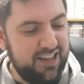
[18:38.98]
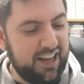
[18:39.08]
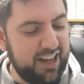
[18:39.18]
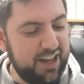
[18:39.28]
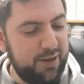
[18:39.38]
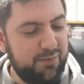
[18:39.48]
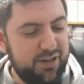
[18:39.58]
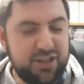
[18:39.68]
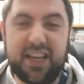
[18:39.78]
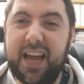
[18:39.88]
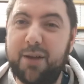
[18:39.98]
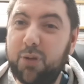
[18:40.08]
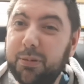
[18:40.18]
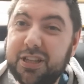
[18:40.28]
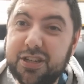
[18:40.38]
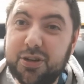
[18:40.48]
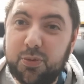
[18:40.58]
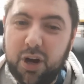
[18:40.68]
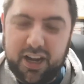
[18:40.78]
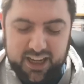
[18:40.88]
yeah, it probably doesn't
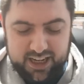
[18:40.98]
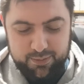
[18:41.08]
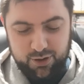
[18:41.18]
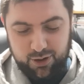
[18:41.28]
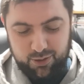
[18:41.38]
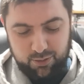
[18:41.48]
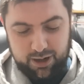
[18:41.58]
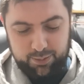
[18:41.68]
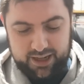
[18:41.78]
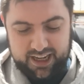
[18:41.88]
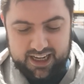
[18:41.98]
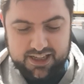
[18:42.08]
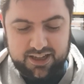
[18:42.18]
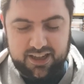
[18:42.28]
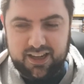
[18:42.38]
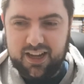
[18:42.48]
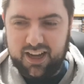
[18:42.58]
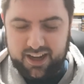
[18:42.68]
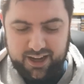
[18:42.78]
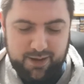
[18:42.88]
work anymore. Well played.
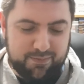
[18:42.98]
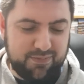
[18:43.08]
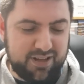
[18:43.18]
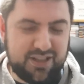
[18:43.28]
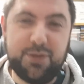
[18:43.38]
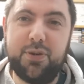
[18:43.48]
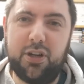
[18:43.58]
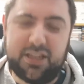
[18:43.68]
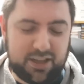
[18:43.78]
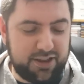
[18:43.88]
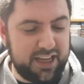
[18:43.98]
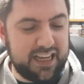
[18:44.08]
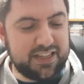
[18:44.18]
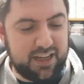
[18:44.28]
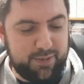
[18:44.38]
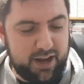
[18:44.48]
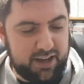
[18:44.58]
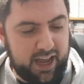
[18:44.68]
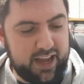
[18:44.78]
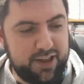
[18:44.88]
To be honest, I think it's going to be
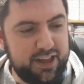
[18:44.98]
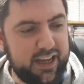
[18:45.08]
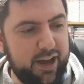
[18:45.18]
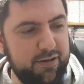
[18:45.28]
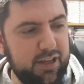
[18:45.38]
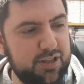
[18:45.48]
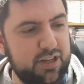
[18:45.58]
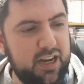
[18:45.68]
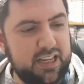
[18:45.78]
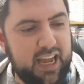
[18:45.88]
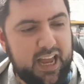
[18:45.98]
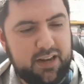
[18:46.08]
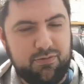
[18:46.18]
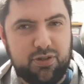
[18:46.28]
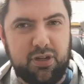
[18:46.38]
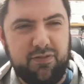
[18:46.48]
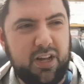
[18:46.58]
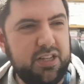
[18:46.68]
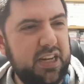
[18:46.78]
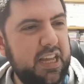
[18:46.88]
okay. I think it only started getting sort of
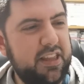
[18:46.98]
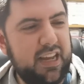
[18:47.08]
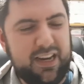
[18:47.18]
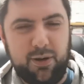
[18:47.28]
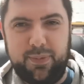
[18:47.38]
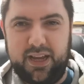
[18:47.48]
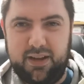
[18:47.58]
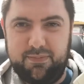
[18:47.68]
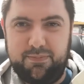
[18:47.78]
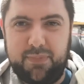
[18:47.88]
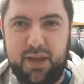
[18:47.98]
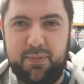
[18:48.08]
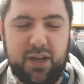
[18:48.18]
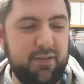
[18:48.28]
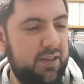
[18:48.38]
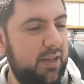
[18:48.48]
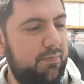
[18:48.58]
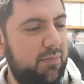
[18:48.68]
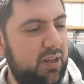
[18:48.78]
underneath it a little bit, and maybe over the